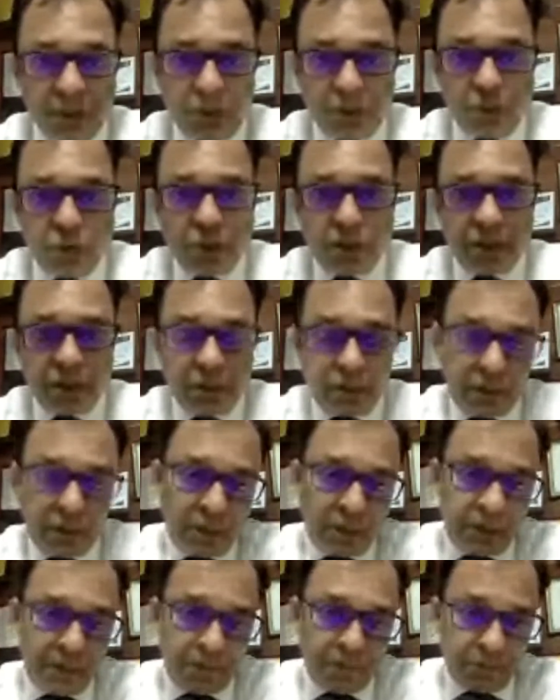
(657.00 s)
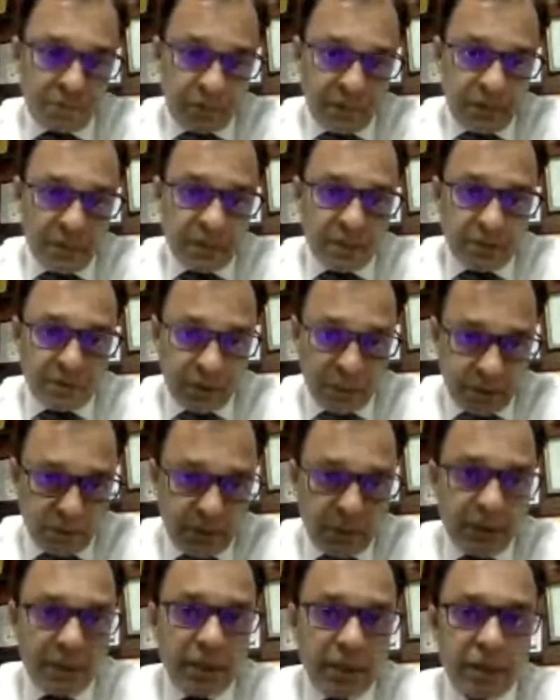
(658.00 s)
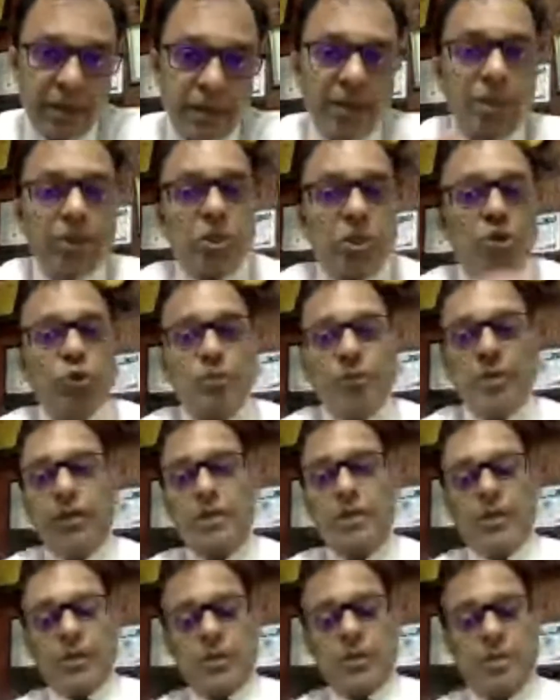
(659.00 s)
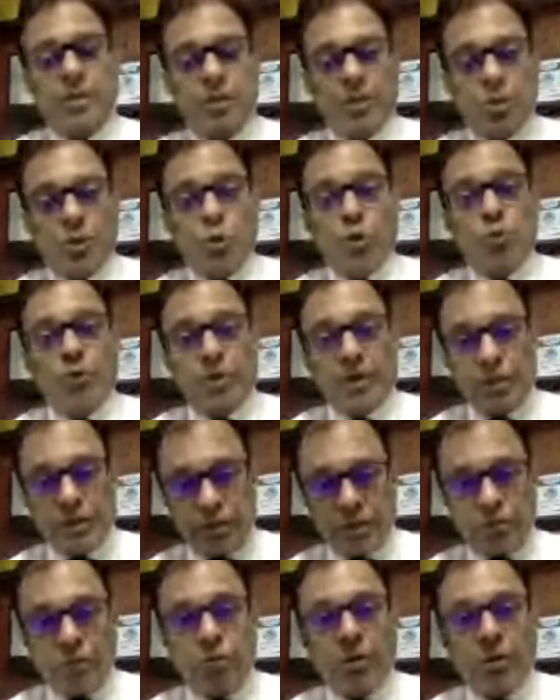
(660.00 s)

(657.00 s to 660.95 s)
is what is recommended to make ovaries